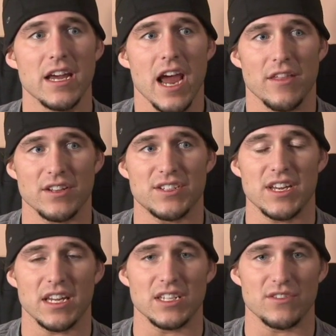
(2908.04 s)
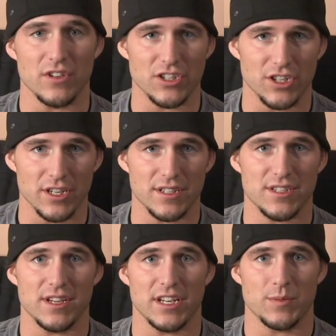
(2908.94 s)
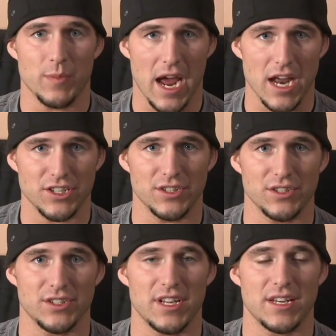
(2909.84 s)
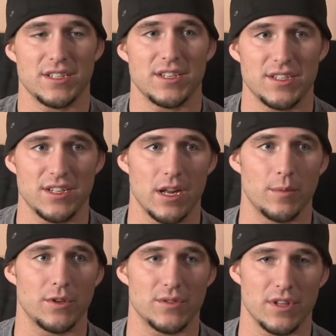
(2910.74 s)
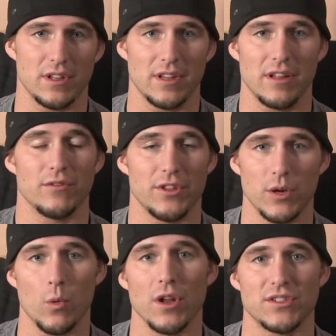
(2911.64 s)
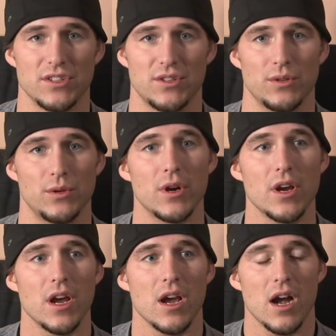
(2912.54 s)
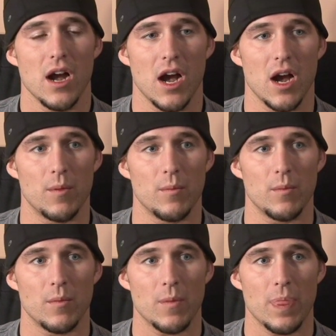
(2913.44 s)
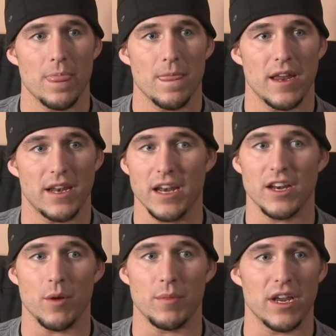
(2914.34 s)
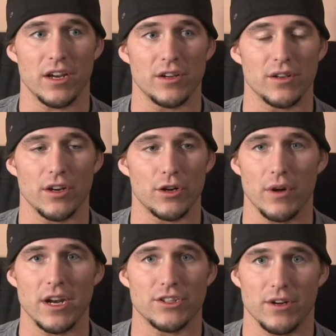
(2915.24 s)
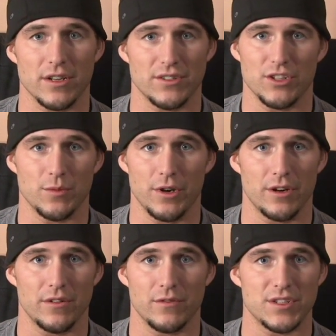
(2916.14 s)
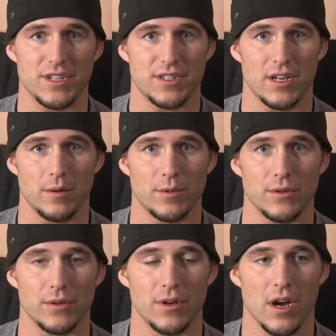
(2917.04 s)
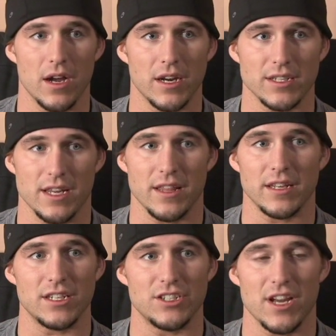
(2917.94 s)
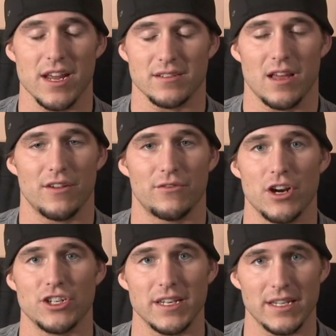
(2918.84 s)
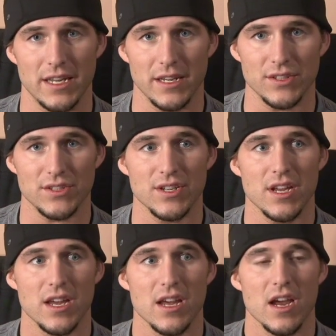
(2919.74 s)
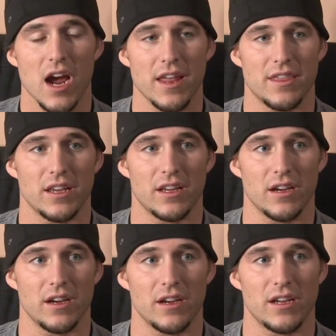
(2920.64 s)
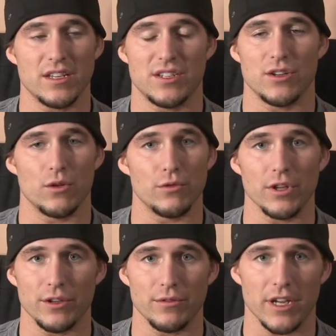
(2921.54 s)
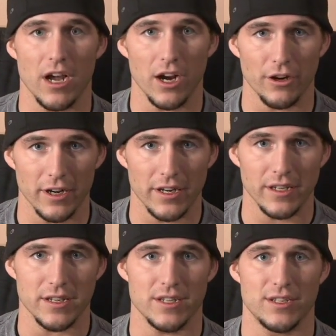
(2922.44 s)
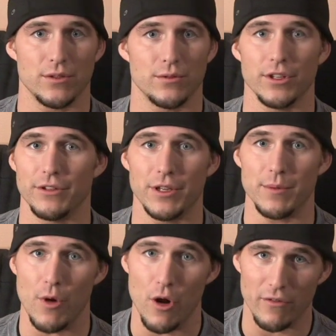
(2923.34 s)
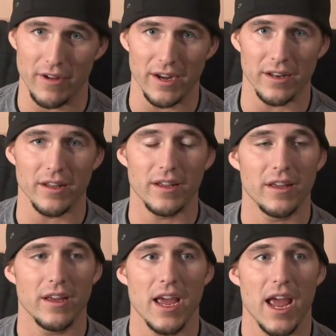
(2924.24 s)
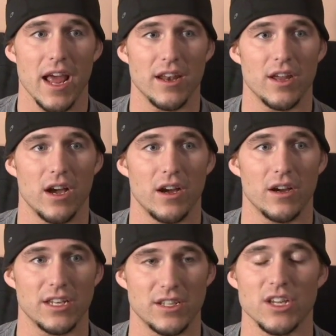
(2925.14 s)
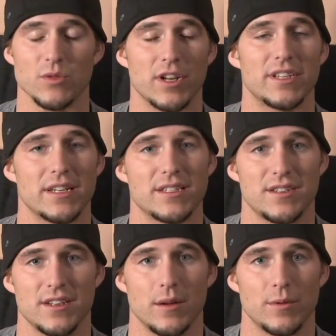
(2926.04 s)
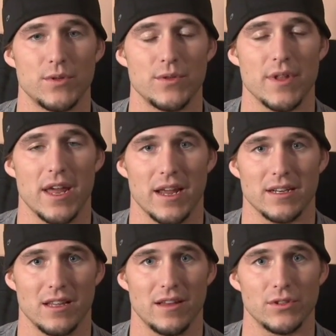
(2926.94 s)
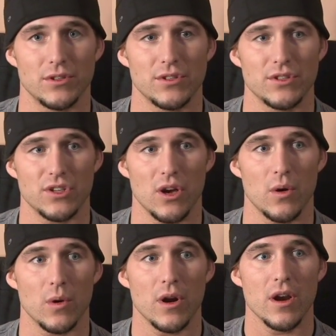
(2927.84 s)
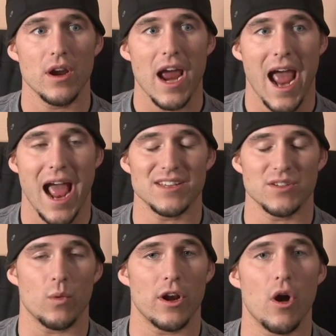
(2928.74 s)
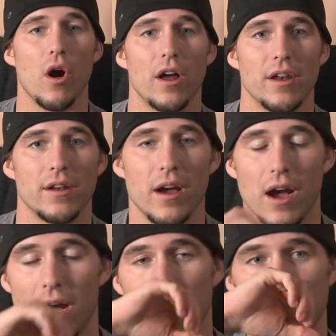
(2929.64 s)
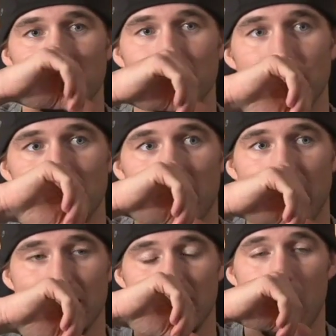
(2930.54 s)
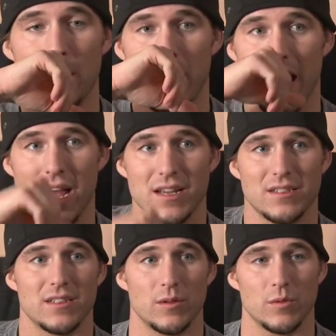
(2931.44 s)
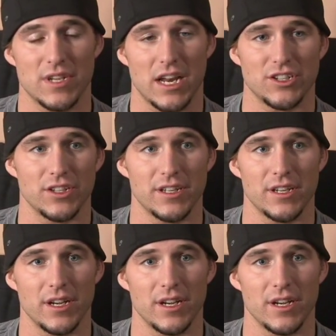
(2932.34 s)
and then seeing his vision and seeing his passion to take CZW to the level that he wants it to, it ended up being a great transition period for CZW, because I think DJ has a lot of fresh ideas. I think he's still really, really hungry. He's still really, really motivated, and he does want to take CZW to that next level. So as it went on, and as time passed, it was actually